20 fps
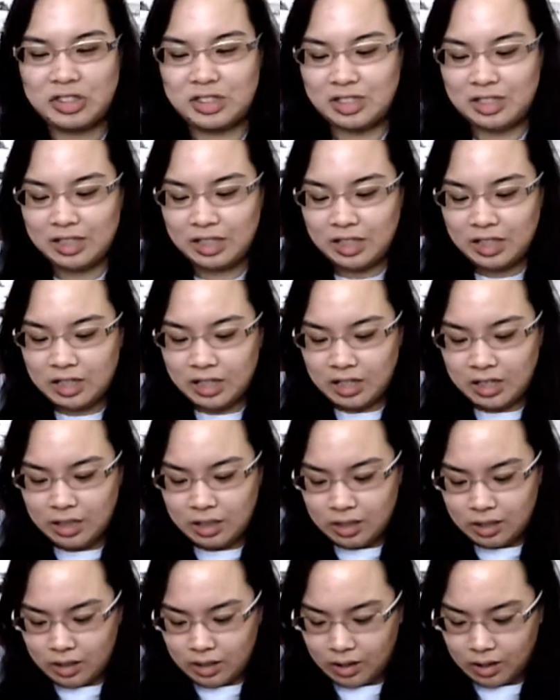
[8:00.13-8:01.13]
is
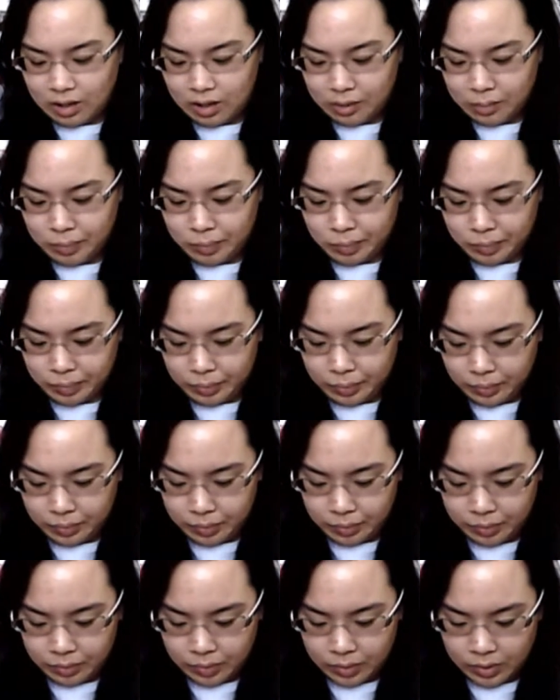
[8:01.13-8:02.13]
um,
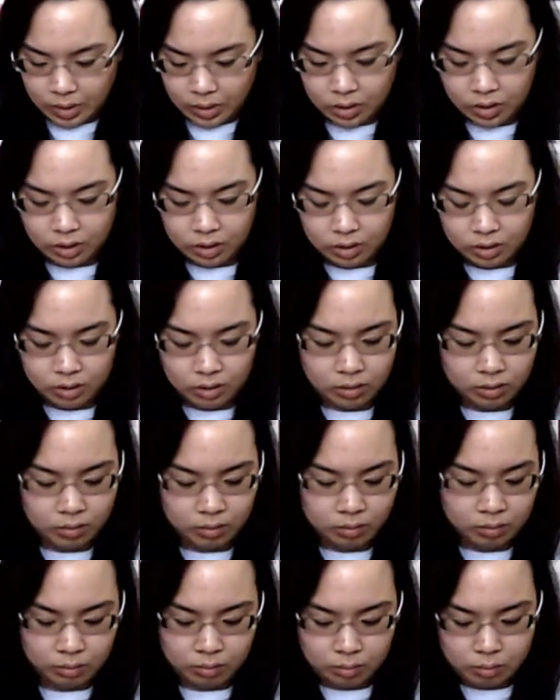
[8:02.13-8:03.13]
just
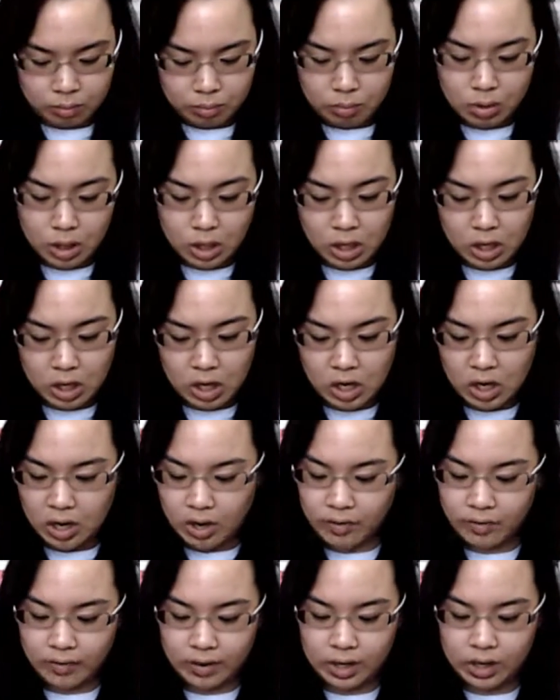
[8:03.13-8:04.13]
putting it
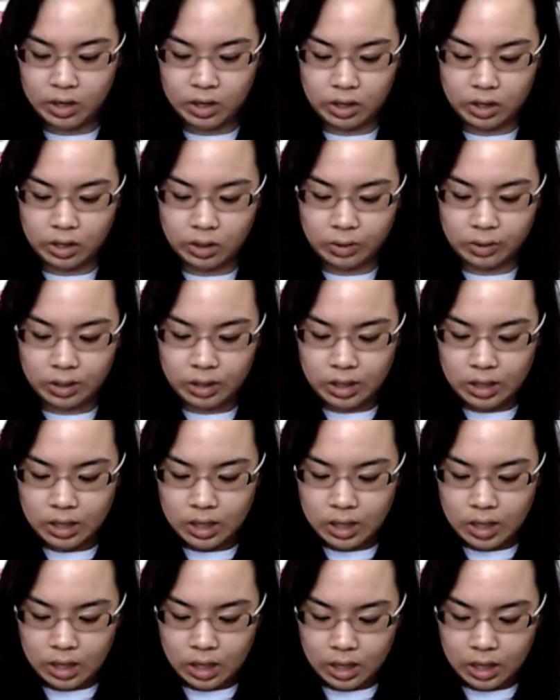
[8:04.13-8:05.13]
off. I don't know.
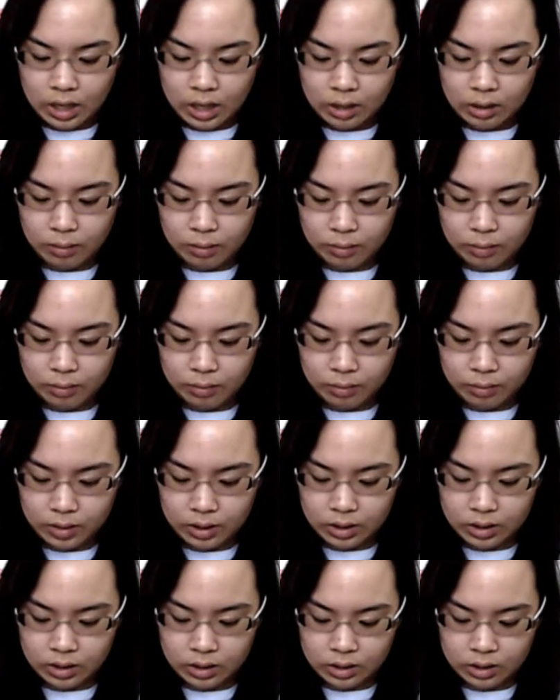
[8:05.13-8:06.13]
Um,
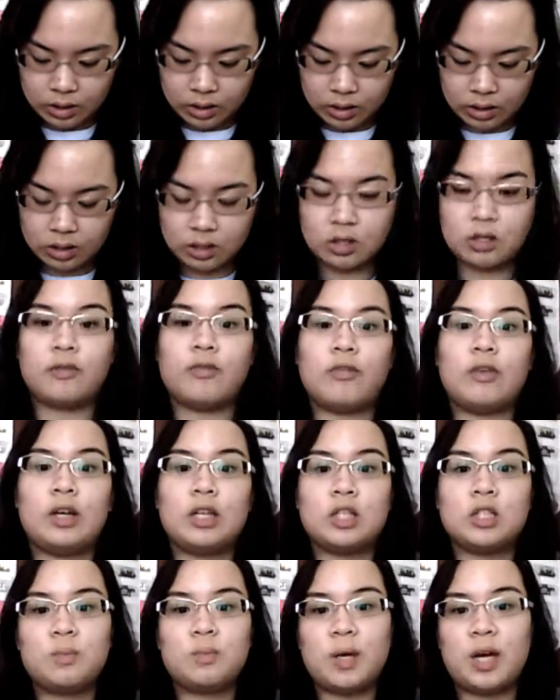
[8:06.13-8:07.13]
this is since it's a
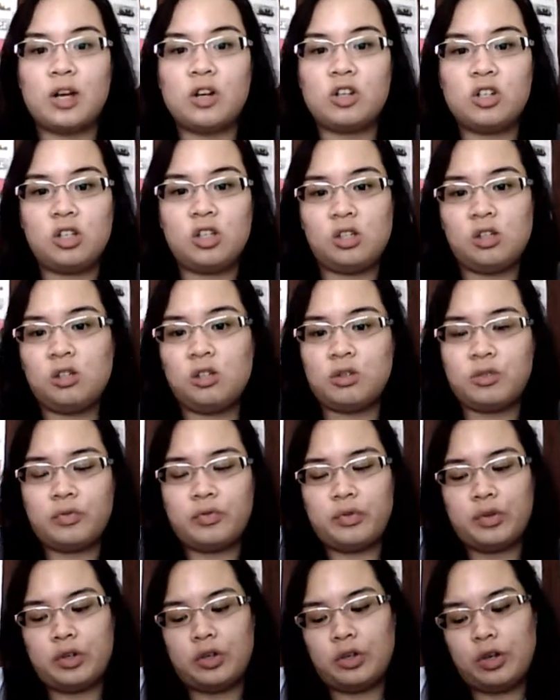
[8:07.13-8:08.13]
face powder, you can use it
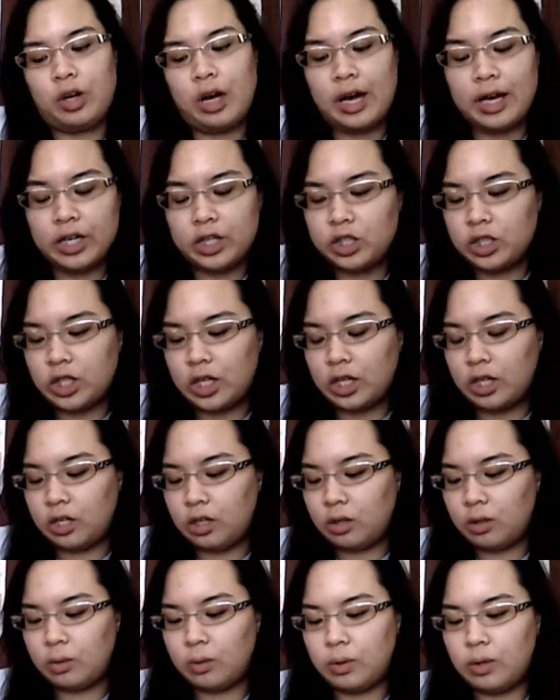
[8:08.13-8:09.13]
for
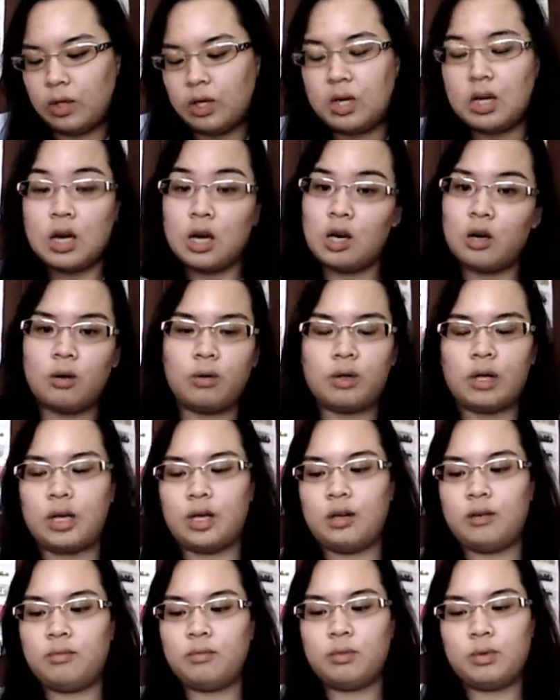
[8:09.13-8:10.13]
eyeshadow. Oh
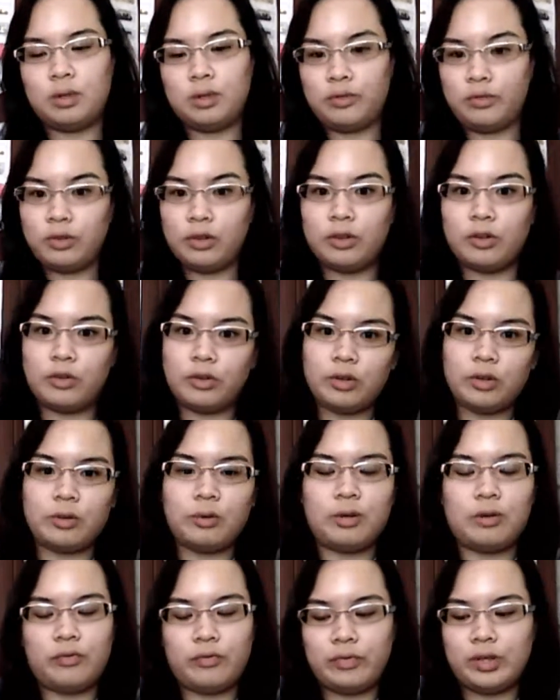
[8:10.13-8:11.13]
yeah. Well, if you don't know
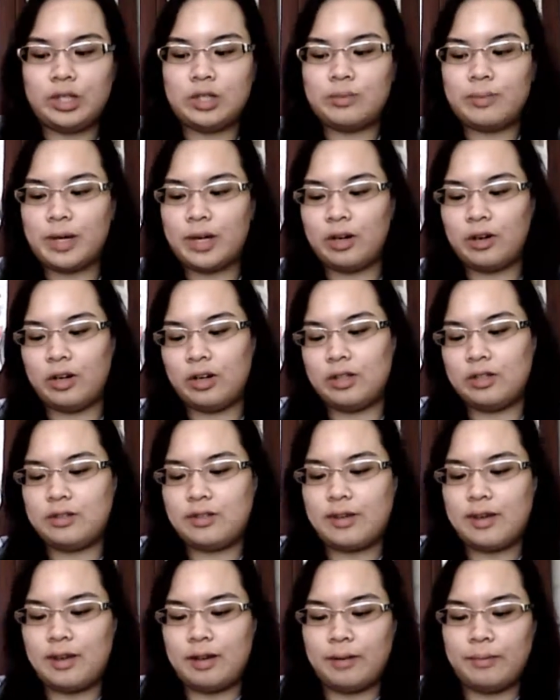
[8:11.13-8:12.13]
what a face powder is,
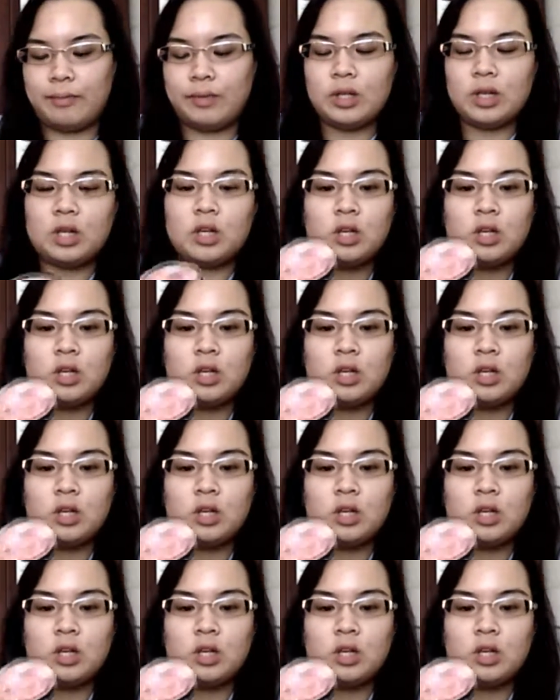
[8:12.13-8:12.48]
um,